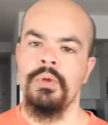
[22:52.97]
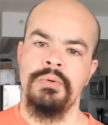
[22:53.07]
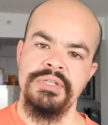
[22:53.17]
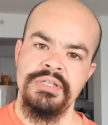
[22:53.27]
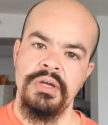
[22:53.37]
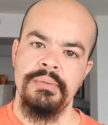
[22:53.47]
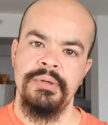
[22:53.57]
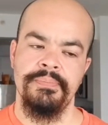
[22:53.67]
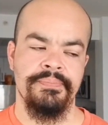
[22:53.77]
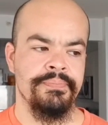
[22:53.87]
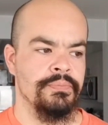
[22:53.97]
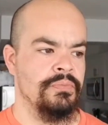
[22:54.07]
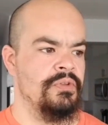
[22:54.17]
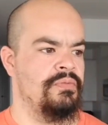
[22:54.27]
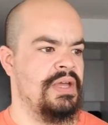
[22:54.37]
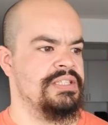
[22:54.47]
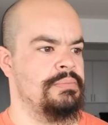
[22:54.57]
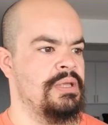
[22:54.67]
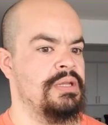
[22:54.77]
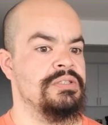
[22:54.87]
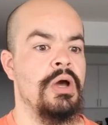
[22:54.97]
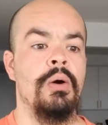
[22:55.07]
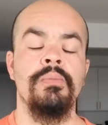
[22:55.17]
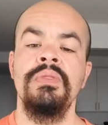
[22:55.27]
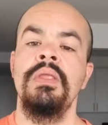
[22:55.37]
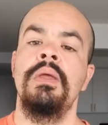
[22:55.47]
What was it talking about? Vaccine mandates. Oh.